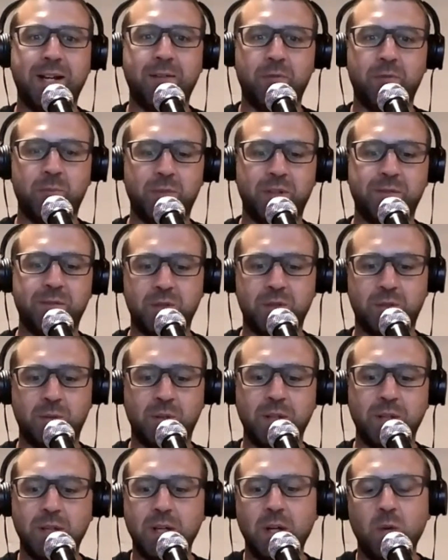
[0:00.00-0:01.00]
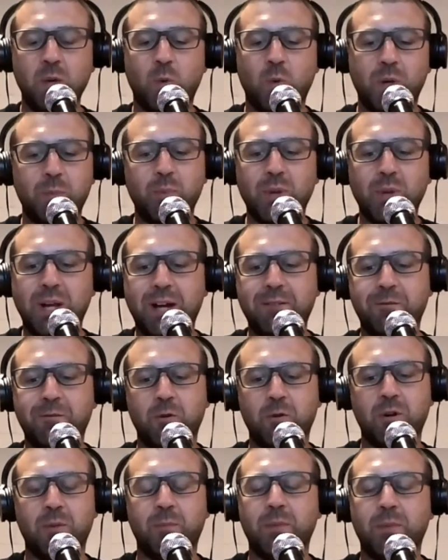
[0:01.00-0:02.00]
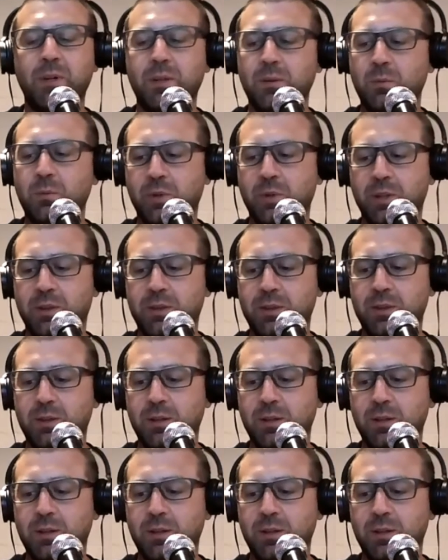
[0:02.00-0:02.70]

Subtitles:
have them lift on one platform with